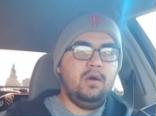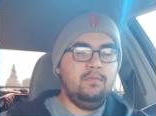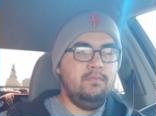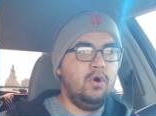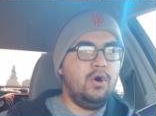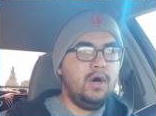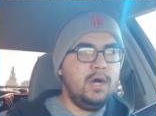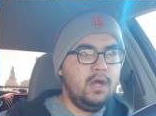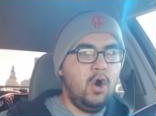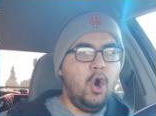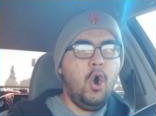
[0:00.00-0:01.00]
Oh
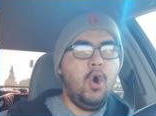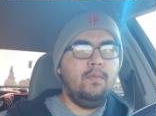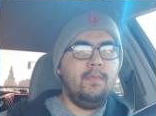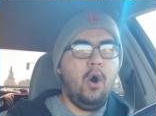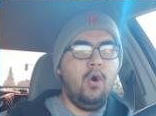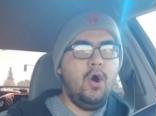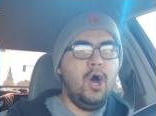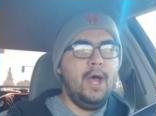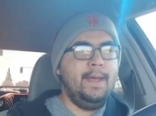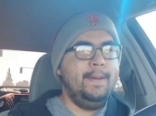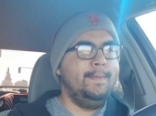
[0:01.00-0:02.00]
boy, oh
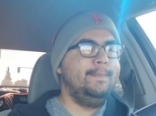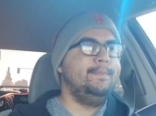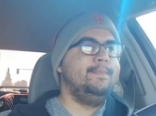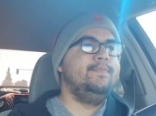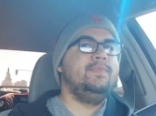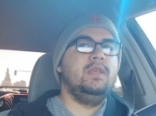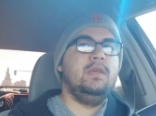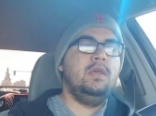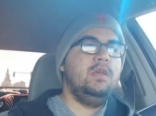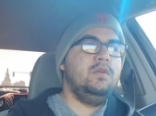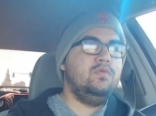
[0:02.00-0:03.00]
boy.
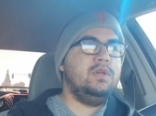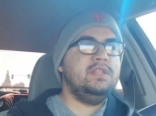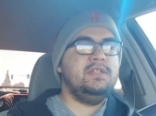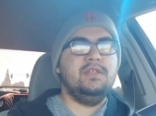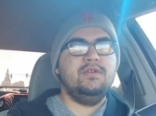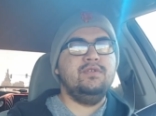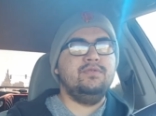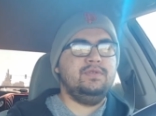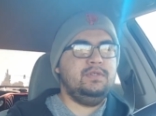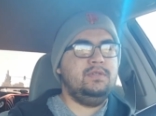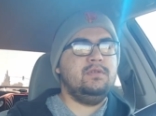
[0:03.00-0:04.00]
We'll get to
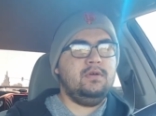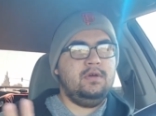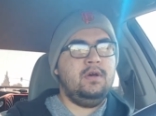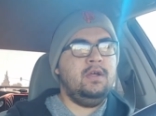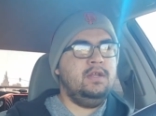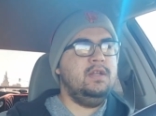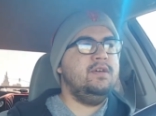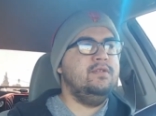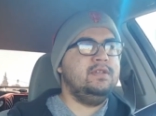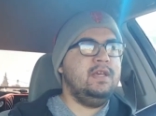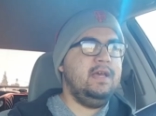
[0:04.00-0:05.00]
those on
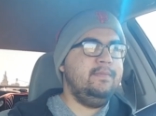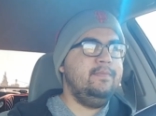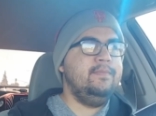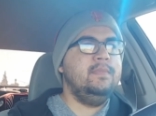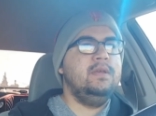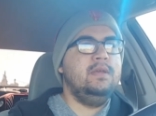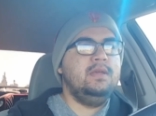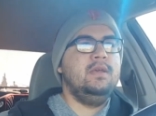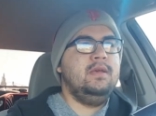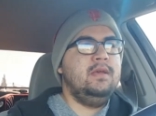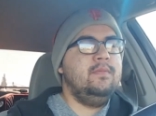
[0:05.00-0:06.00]
another
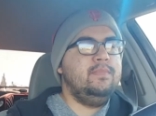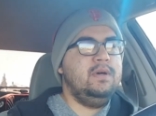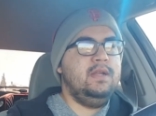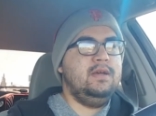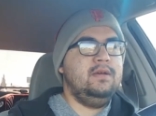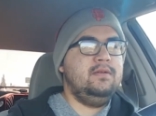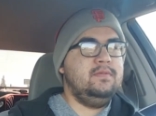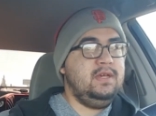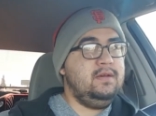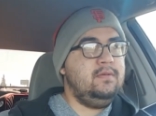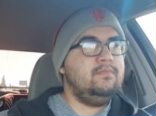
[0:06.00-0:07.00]
time. But, uh, um,
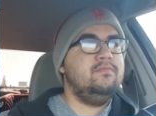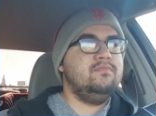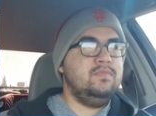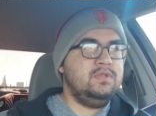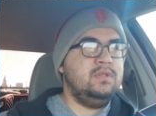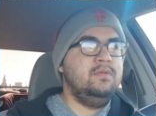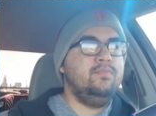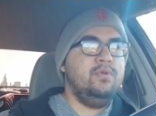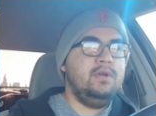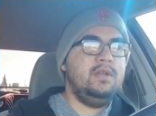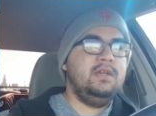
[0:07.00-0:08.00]
yep, some
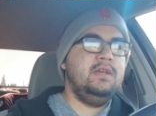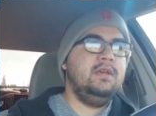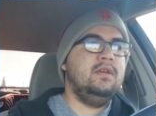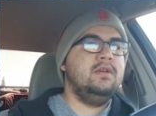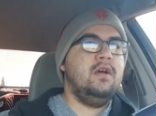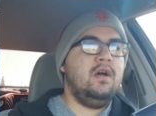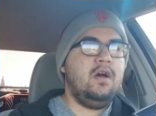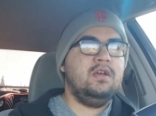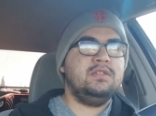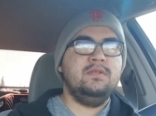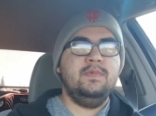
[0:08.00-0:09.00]
pretty
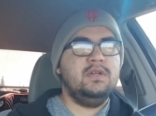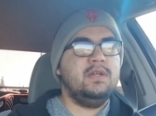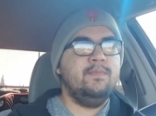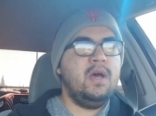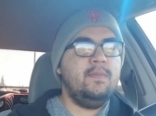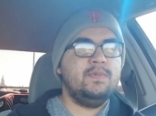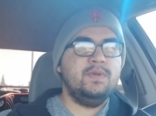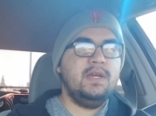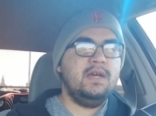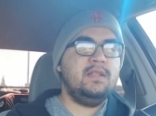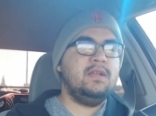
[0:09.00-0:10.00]
awesome looking pops we
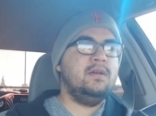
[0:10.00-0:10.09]
got